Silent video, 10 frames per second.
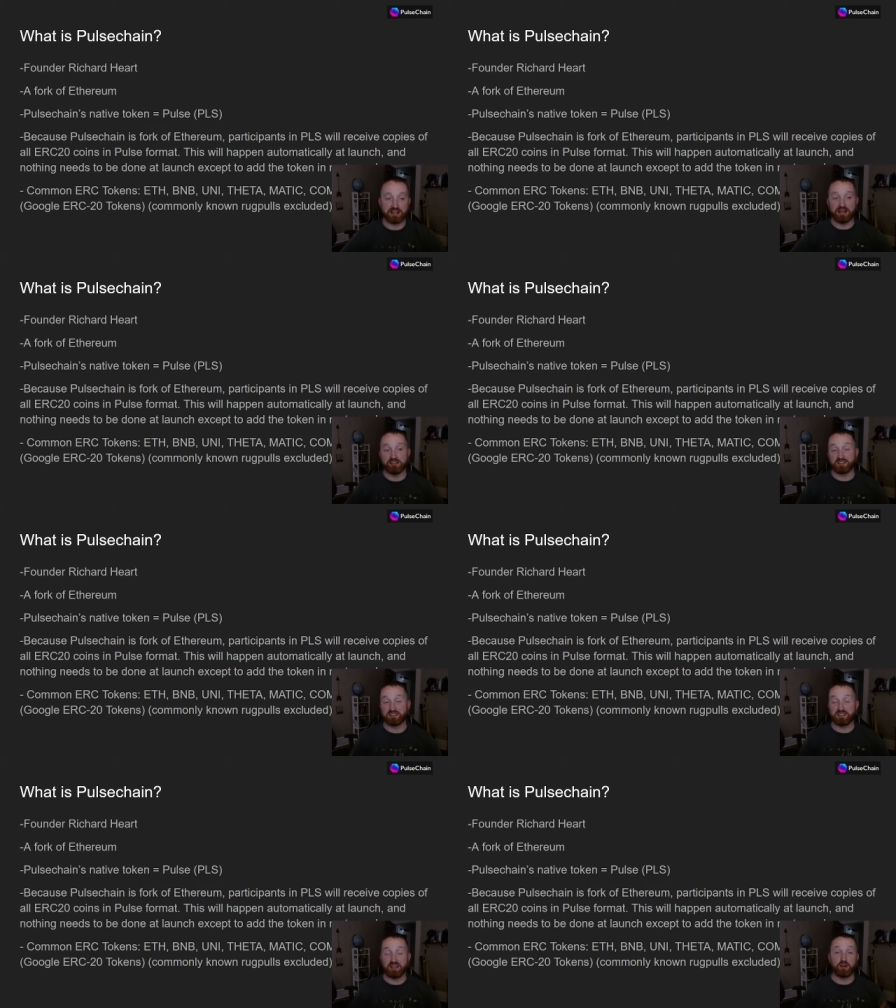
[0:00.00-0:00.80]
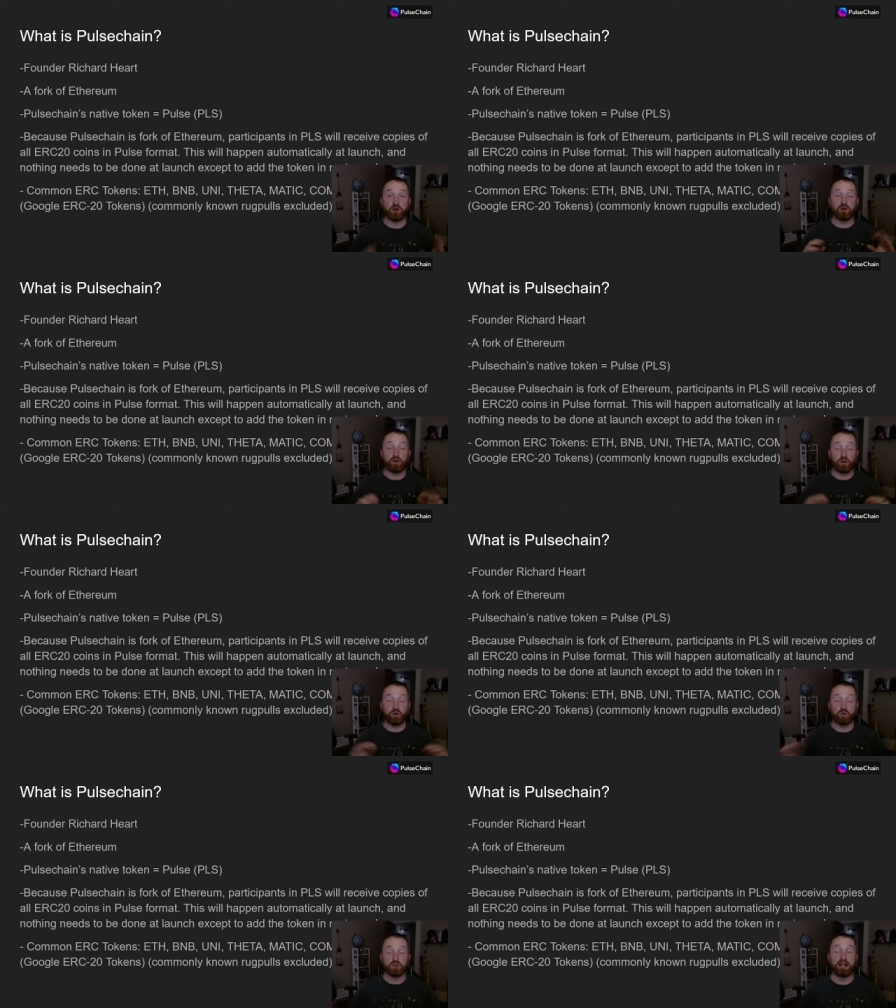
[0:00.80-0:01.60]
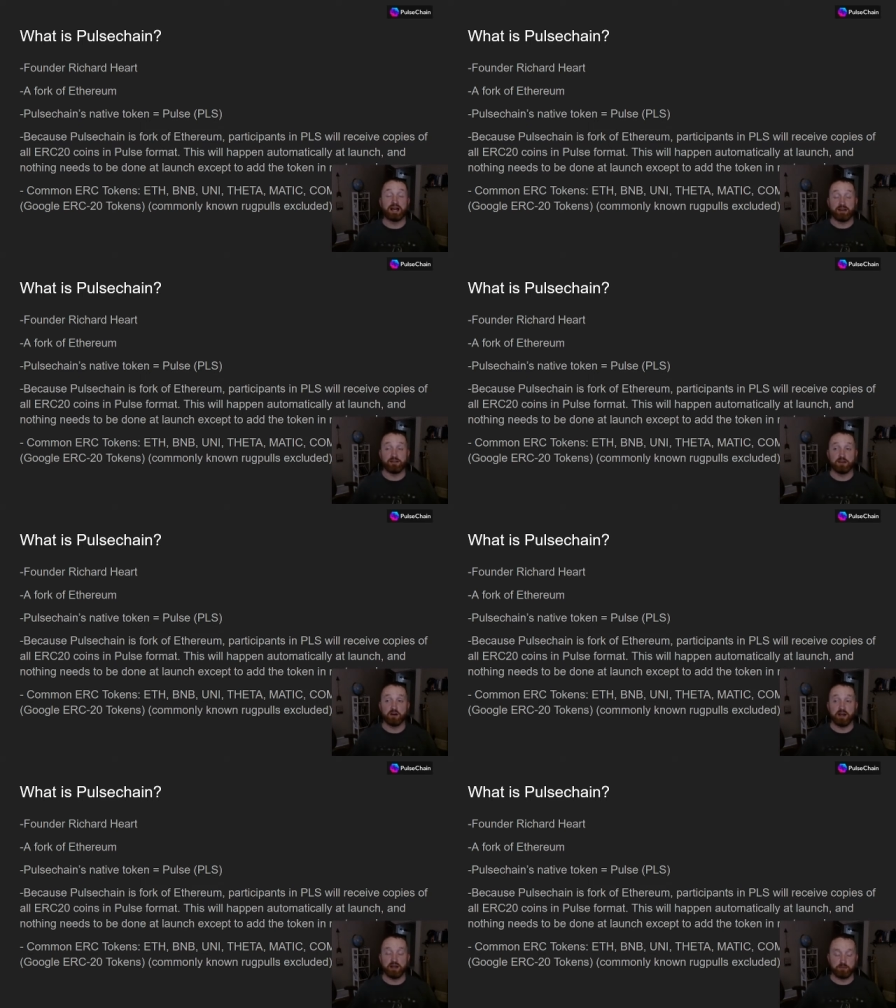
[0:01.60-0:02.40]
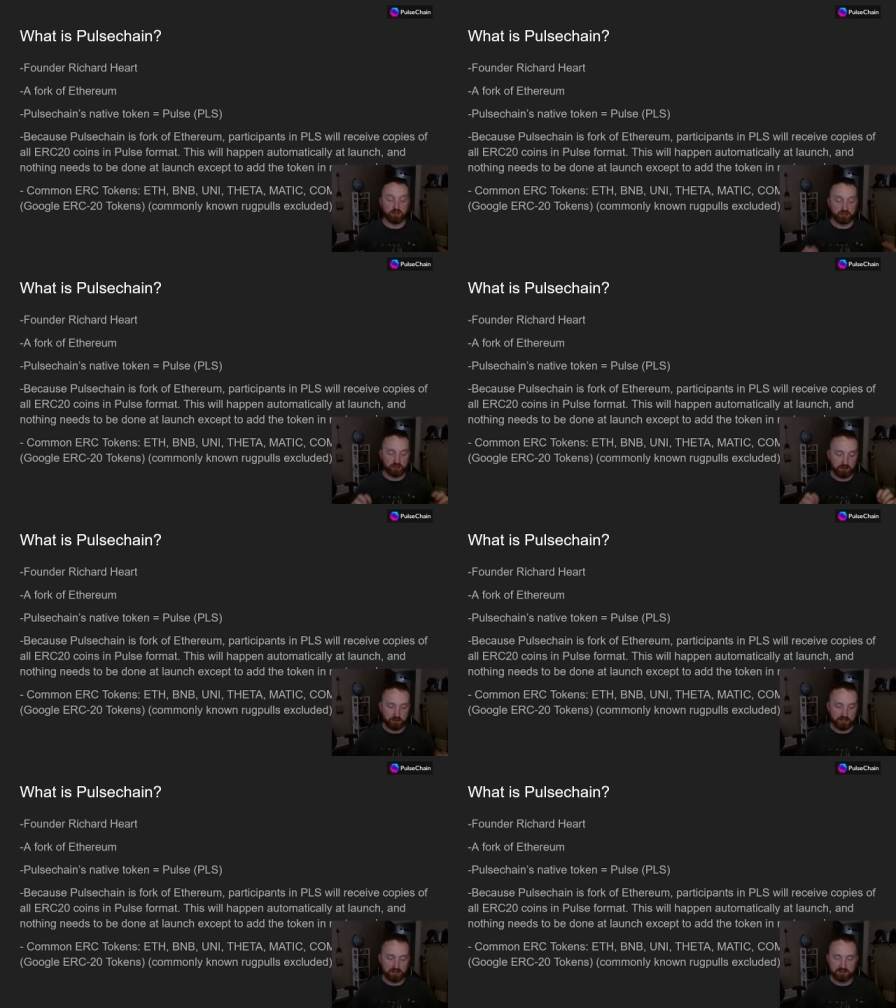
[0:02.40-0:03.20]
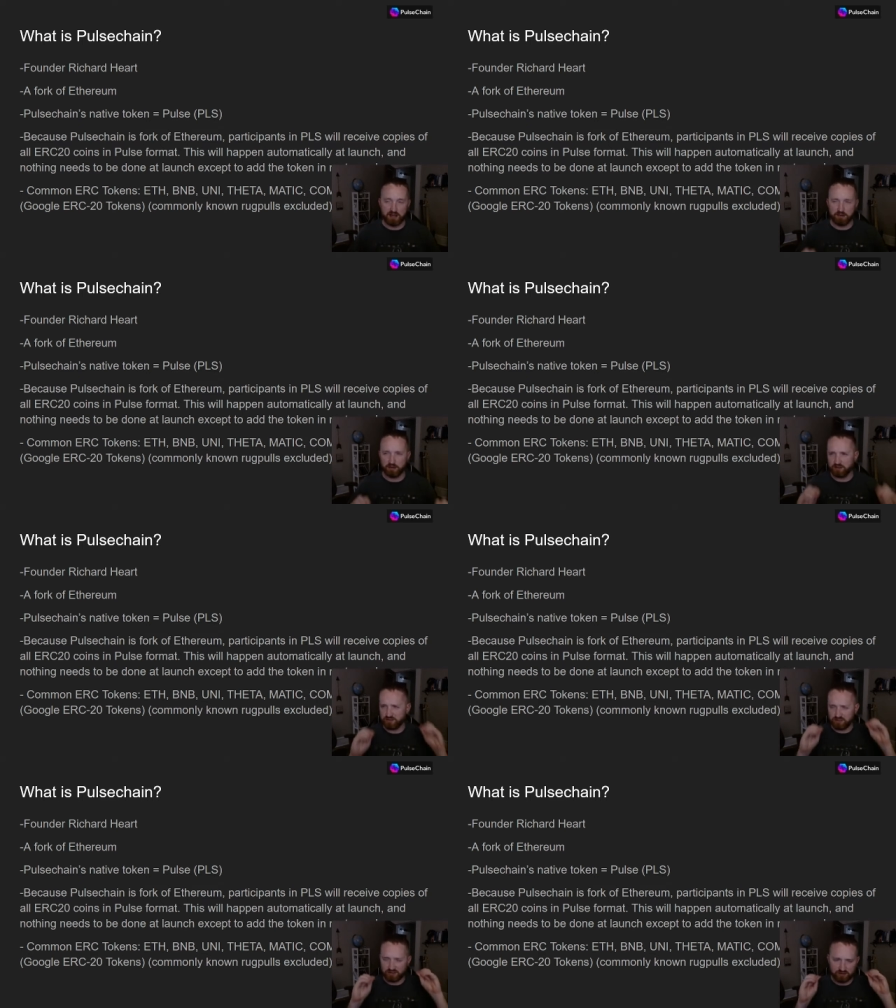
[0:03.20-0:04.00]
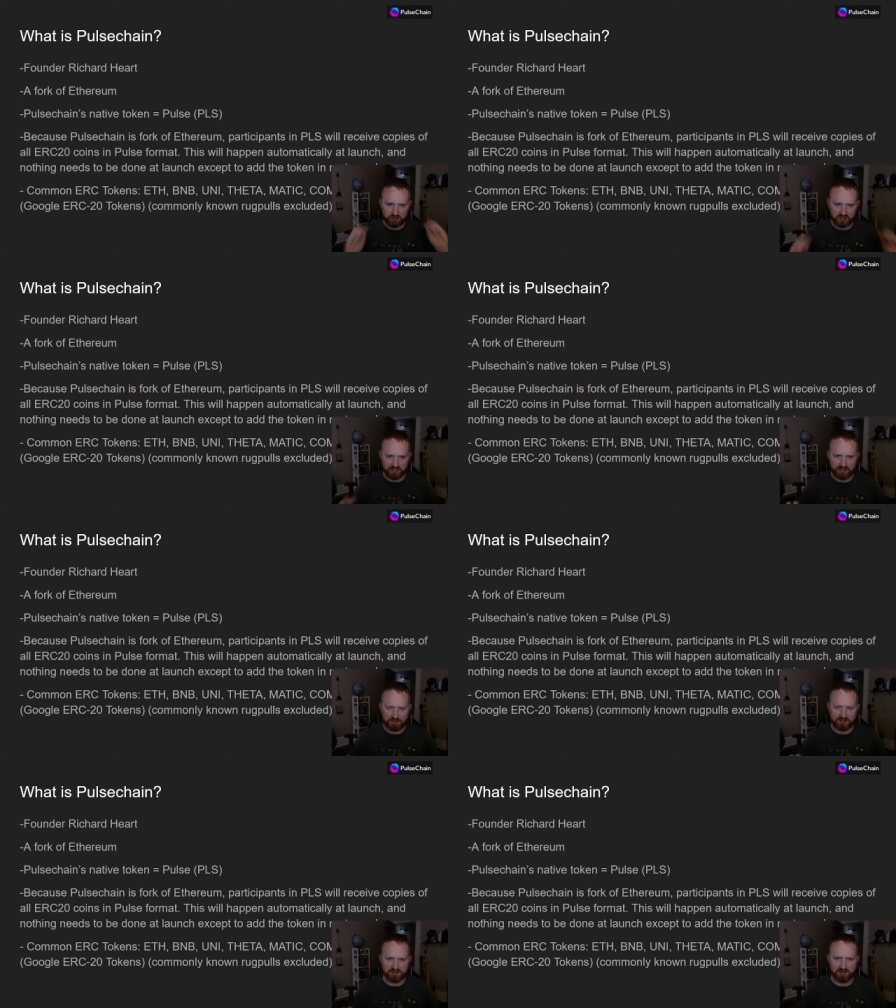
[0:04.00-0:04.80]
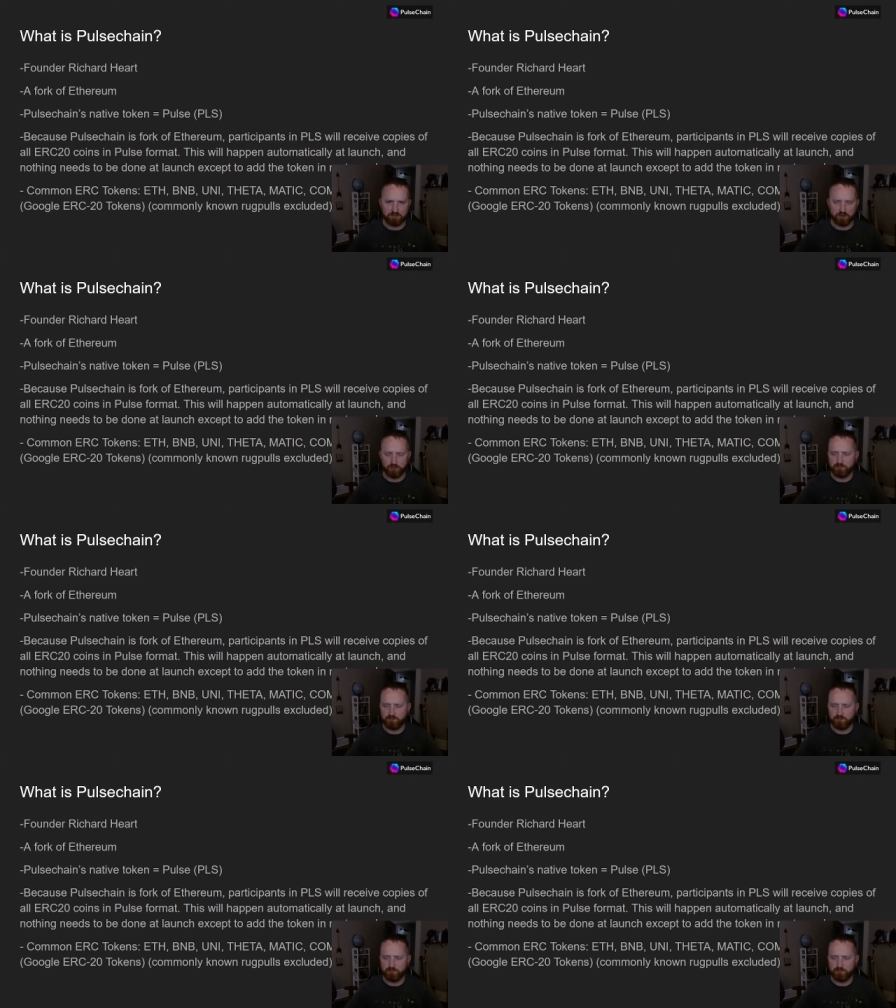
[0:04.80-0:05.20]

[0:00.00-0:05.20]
I just said a whole lot. All right, I'm going to try to break this down. We're just going to try to keep this simple.